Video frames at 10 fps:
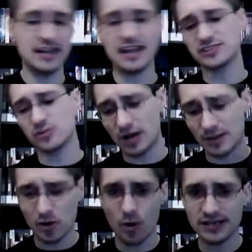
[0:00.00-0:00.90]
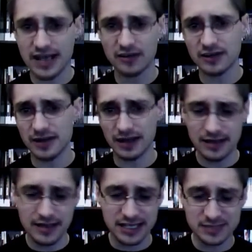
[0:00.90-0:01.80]
He has to wind up going down and
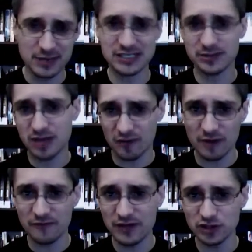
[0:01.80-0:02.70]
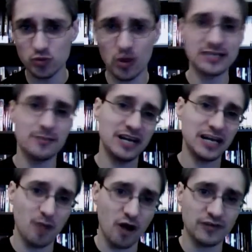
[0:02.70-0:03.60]
speaking with some government officials, winds up
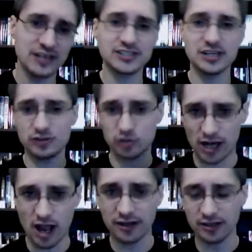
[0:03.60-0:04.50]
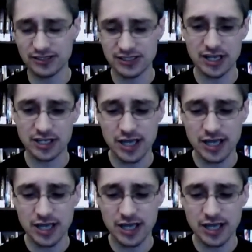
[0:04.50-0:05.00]
meeting Moff Hissa, Trioculus and such.